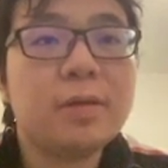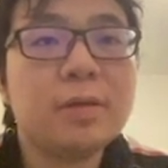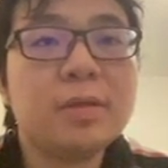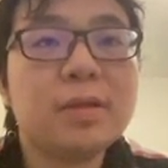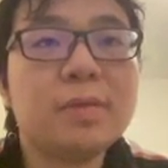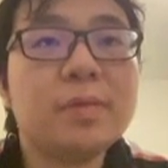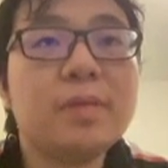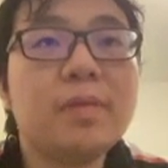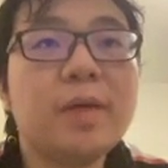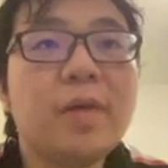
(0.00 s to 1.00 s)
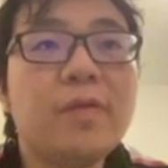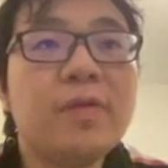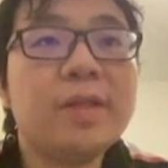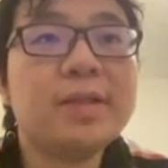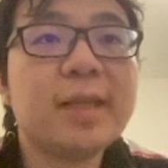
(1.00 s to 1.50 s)
This way
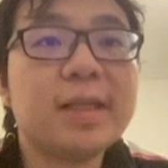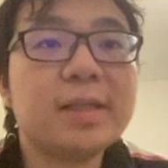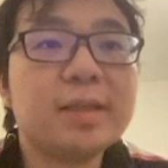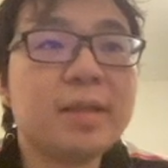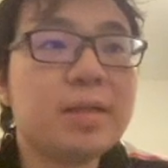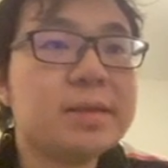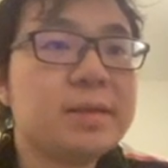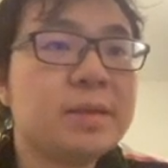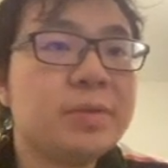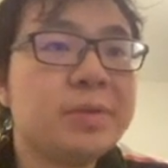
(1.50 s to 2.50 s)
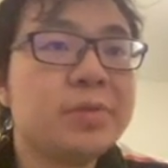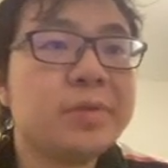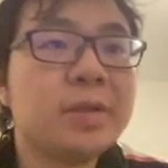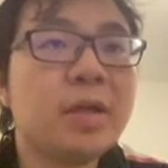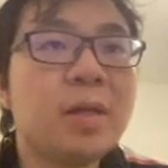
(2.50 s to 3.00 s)
avoids like the unnecessary
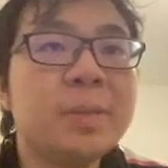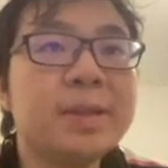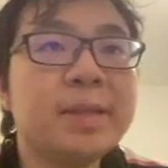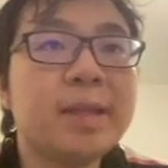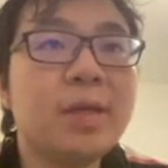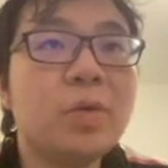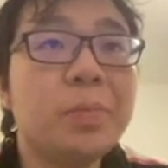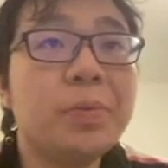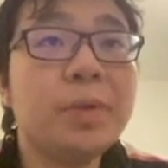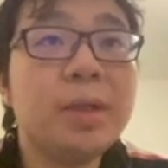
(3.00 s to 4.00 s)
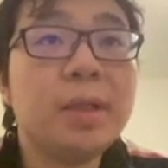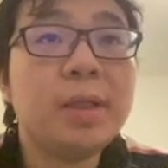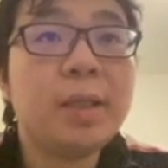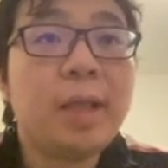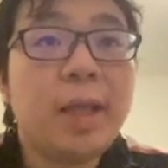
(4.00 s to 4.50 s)
string copies, as I hope.
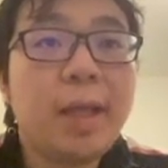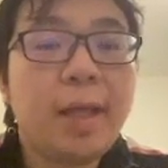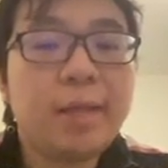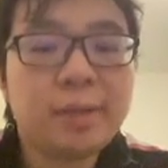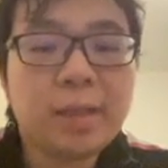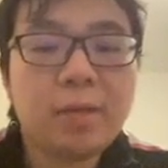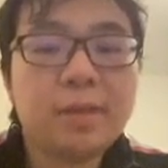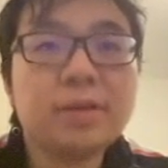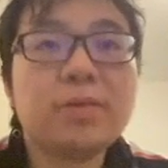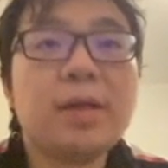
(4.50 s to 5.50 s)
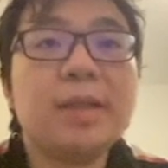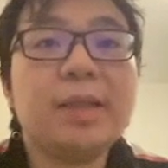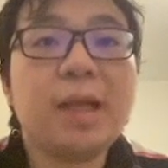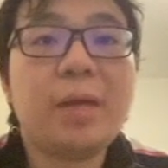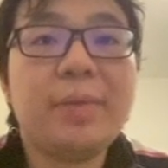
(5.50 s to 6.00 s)
And now let's run a
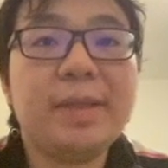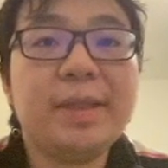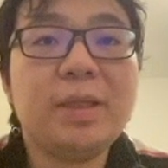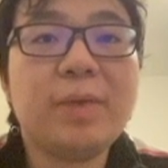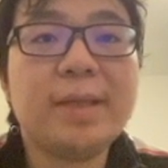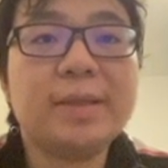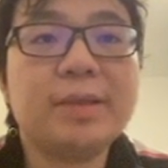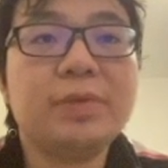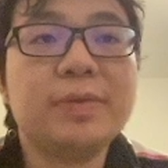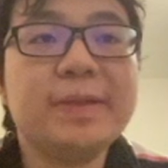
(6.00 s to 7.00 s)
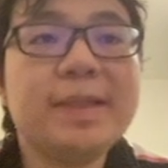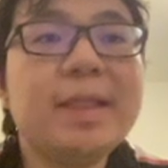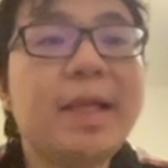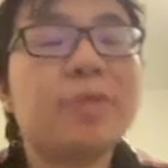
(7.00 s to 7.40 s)
DRBD once to see like